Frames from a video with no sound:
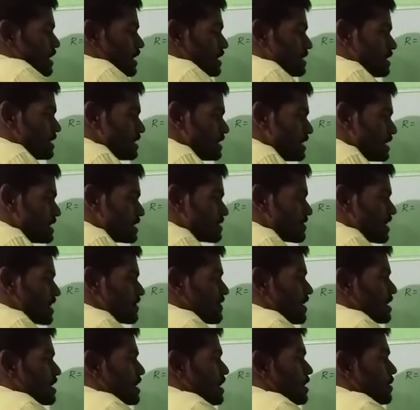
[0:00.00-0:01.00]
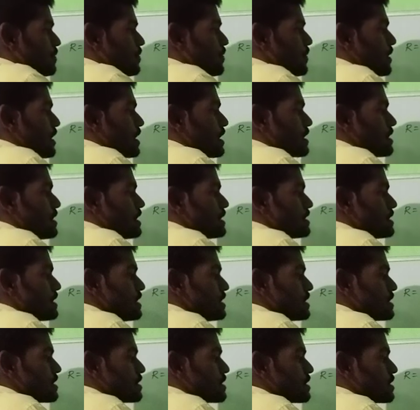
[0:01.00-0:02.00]
This is what will come. This
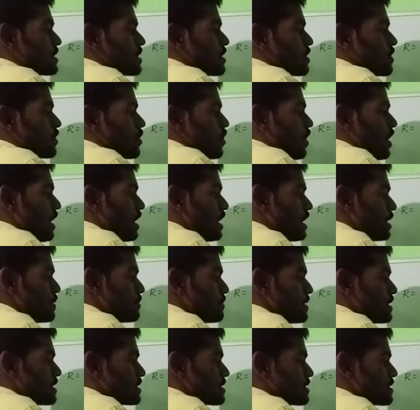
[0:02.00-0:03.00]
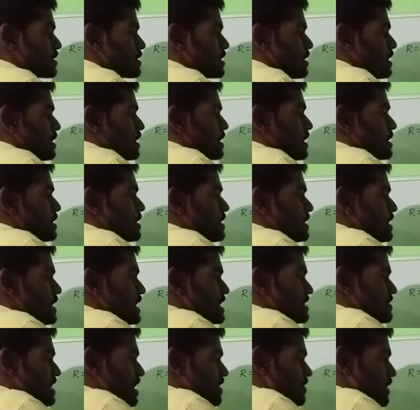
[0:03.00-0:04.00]
is whole numbers. This
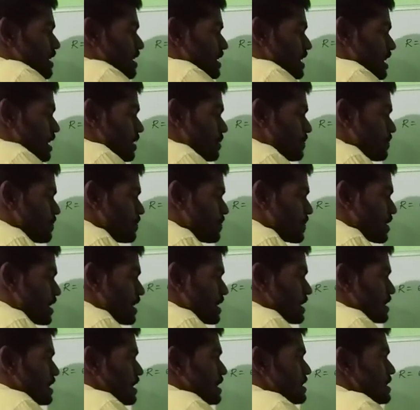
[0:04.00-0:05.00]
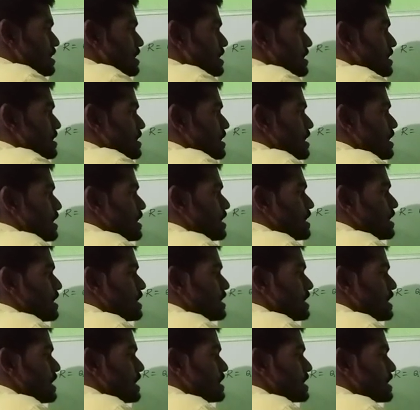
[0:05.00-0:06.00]
is what will come. This is
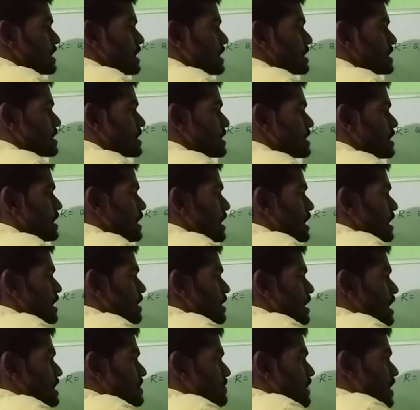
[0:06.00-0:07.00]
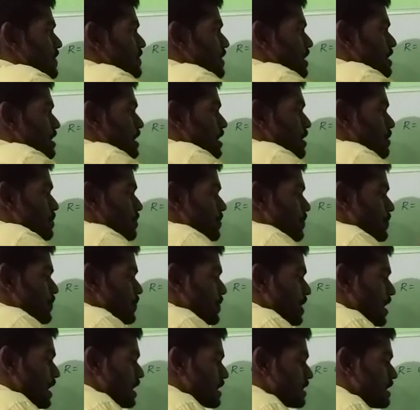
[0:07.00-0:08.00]
integers. This is what will come.
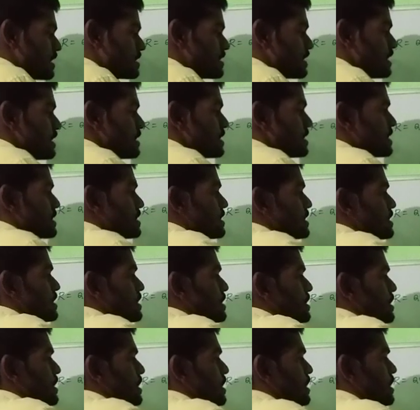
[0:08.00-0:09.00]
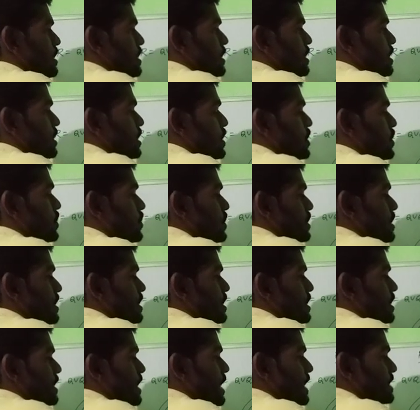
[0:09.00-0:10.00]
This is
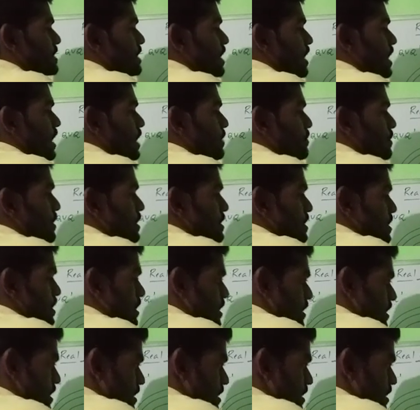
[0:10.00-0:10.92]
rational numbers.